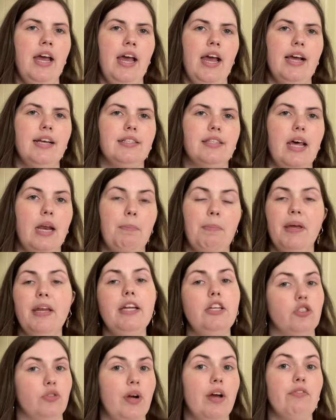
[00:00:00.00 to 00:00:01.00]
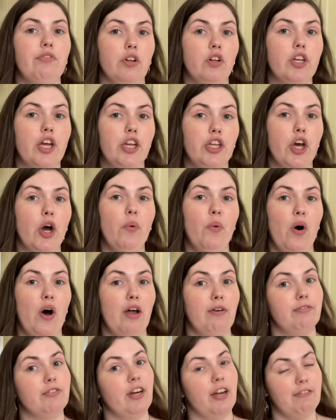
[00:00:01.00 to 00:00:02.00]
is that a Penny Dreadful can go
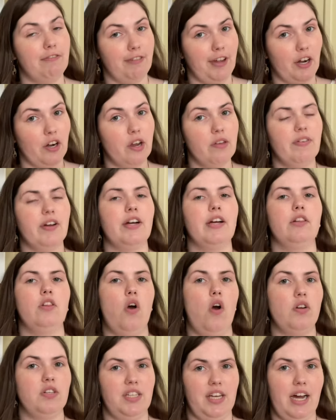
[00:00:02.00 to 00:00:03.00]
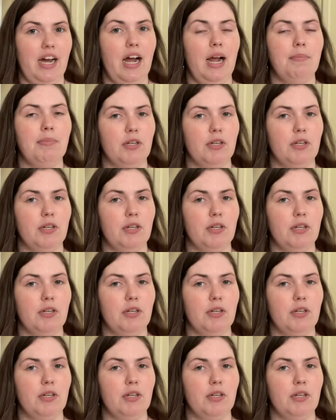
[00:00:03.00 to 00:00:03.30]
on for a very, very long time.